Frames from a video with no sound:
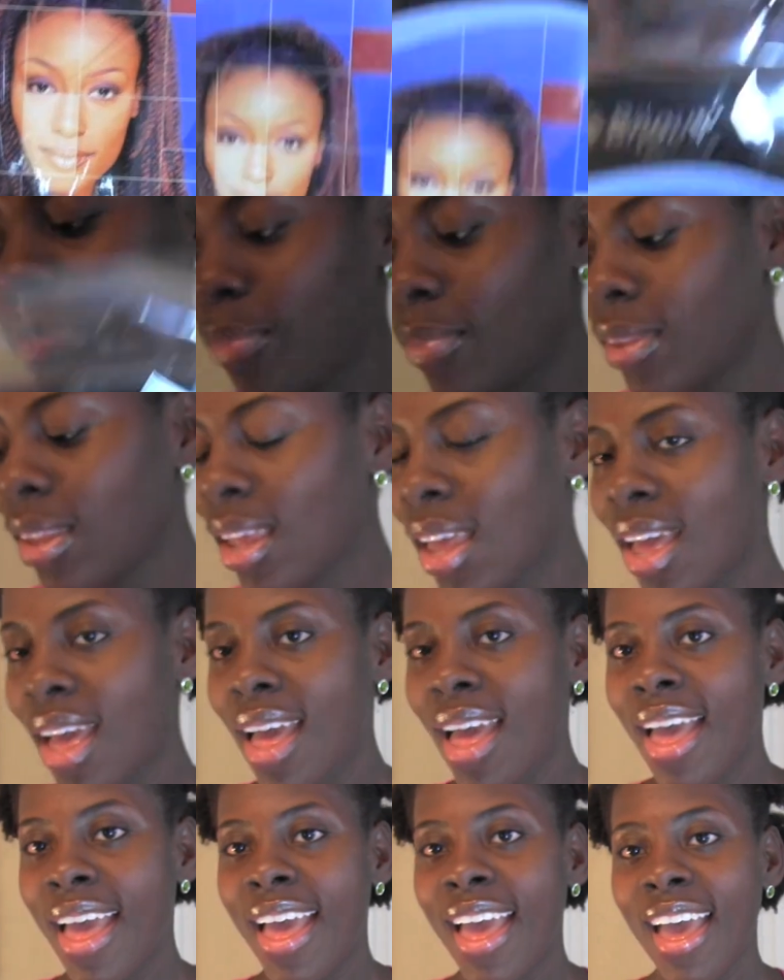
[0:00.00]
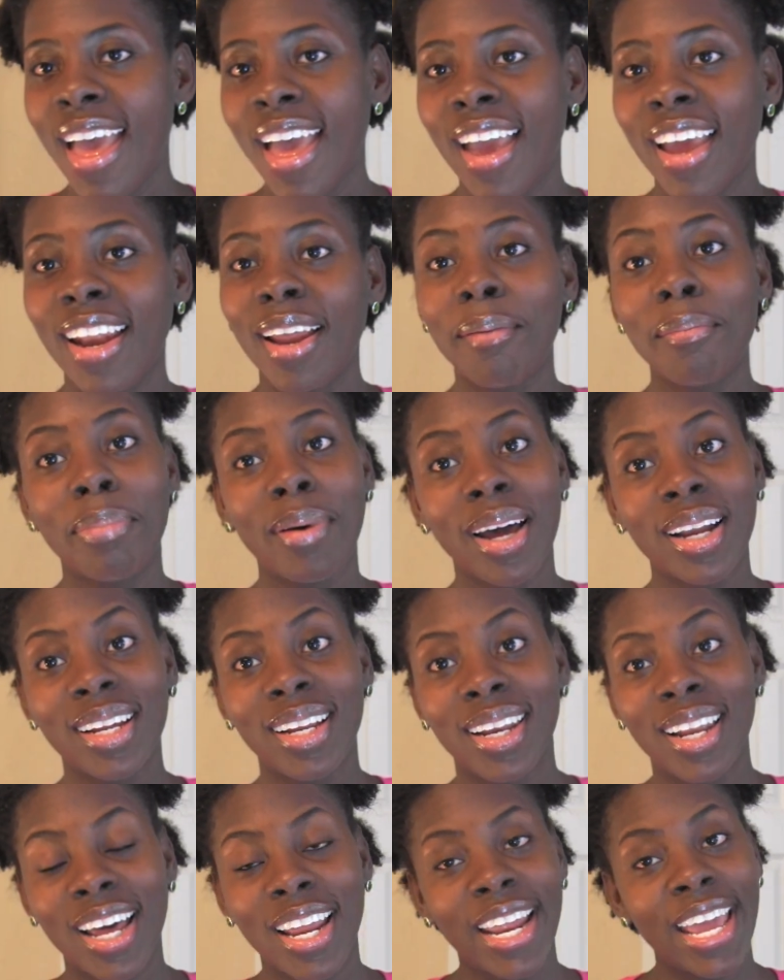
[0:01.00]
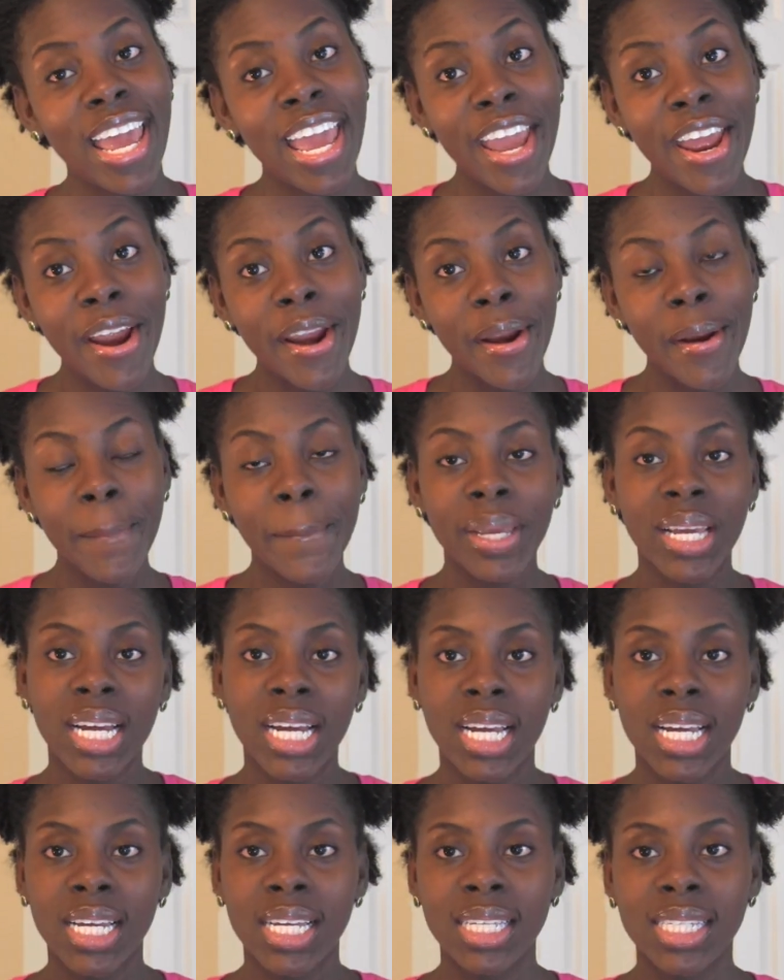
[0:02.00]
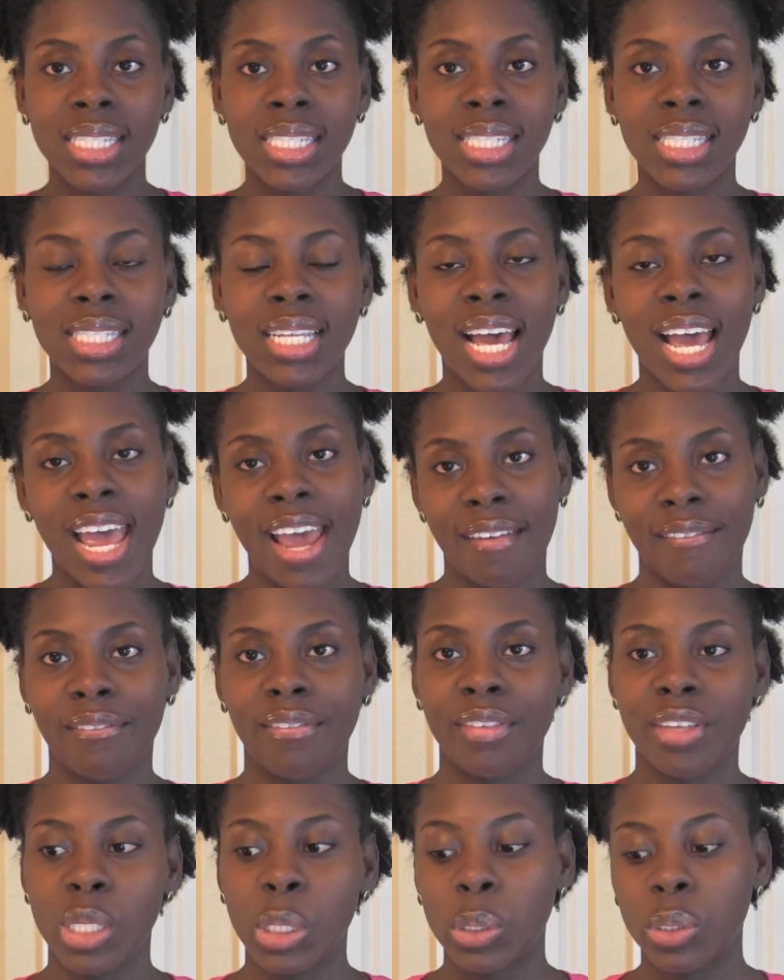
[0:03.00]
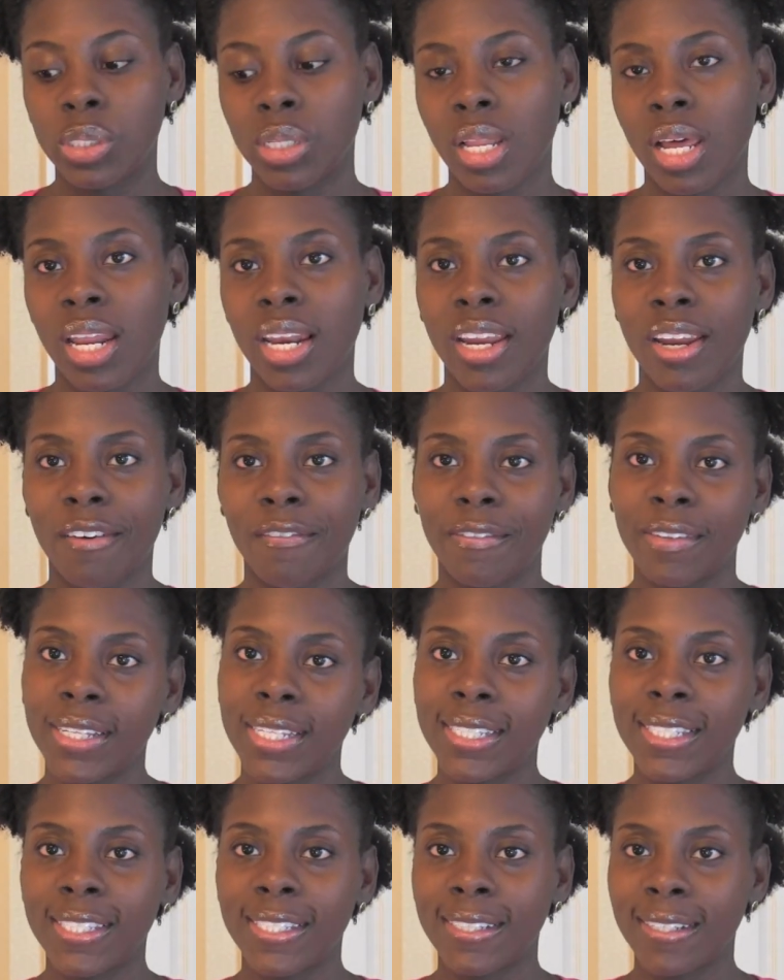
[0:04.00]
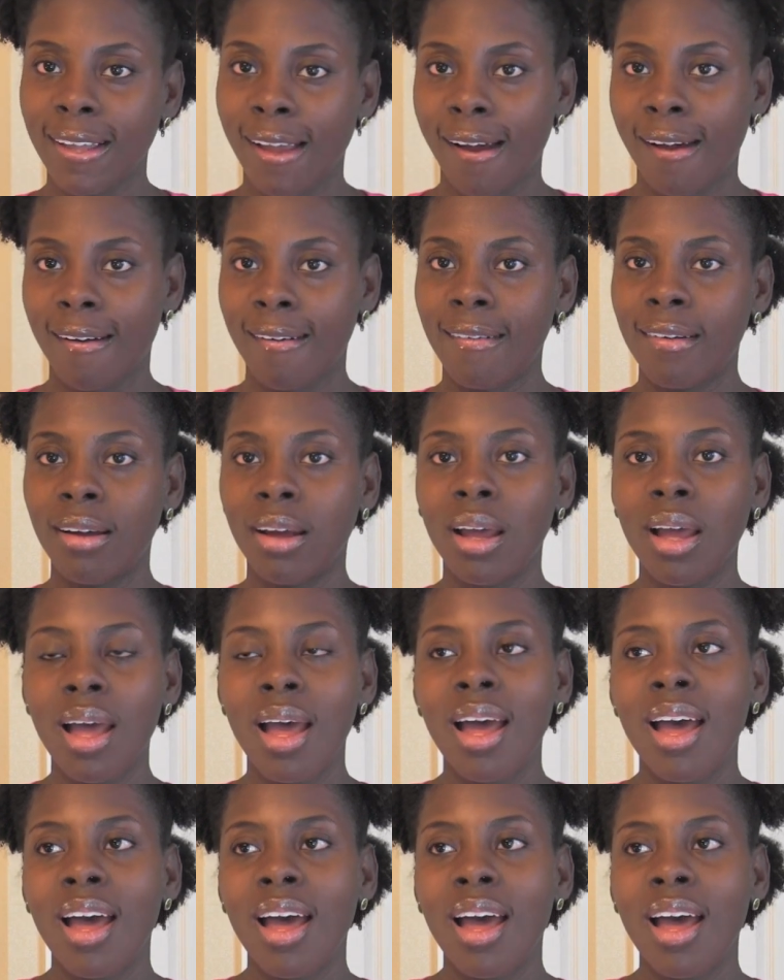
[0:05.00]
And I bought a lot of hair because I have to use a lot of hair for this style.